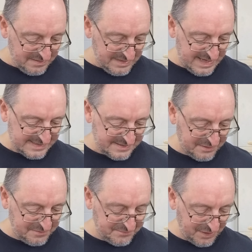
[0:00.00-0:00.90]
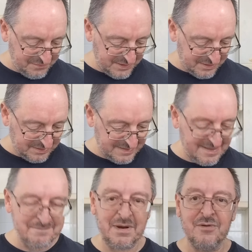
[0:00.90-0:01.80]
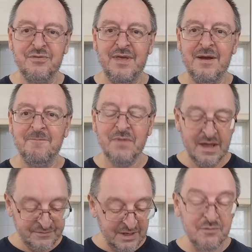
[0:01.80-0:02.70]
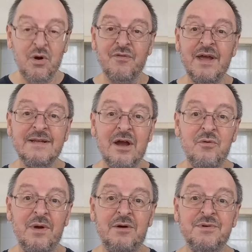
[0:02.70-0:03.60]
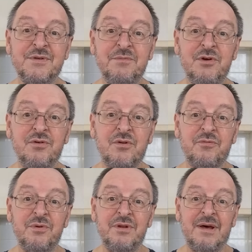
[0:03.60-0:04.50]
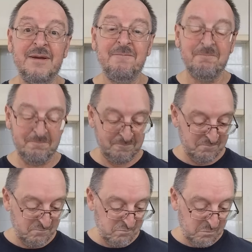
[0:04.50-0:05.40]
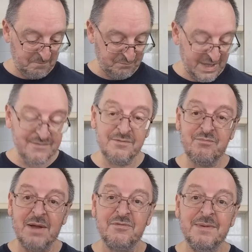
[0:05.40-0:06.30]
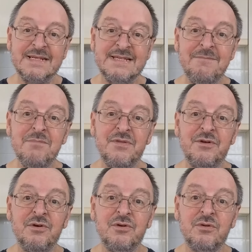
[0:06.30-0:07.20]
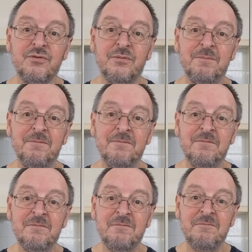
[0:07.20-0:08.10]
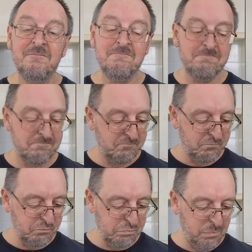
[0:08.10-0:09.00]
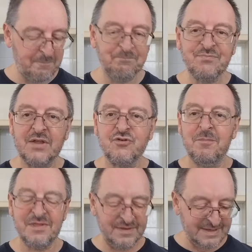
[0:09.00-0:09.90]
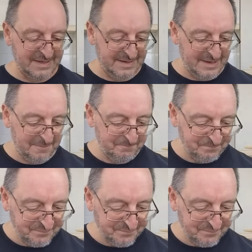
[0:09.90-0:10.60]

yeah, so I don't think I'll eat them both now. Tell you what, they'd go well with some noodles, wouldn't they? Even perhaps mixed in with the noodles. Hmm, it's got me thinking now.